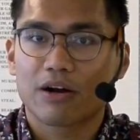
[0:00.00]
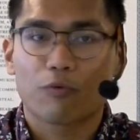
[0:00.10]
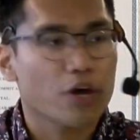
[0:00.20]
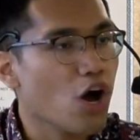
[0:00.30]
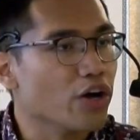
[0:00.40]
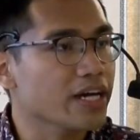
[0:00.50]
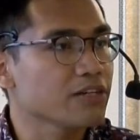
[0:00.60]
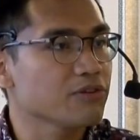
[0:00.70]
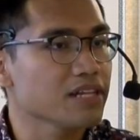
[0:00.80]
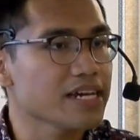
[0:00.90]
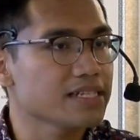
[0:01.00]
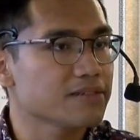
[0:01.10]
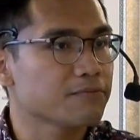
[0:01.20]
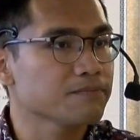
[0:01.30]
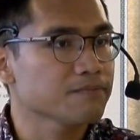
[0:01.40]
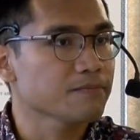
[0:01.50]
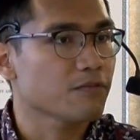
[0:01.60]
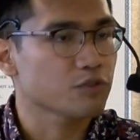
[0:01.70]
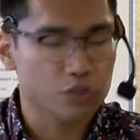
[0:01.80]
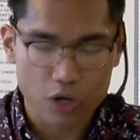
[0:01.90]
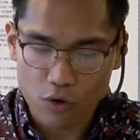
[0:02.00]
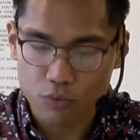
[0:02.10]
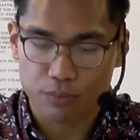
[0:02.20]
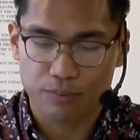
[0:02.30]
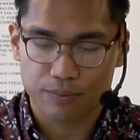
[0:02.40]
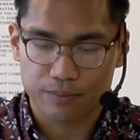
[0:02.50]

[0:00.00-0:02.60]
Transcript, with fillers: We all can relate hmm, to Job.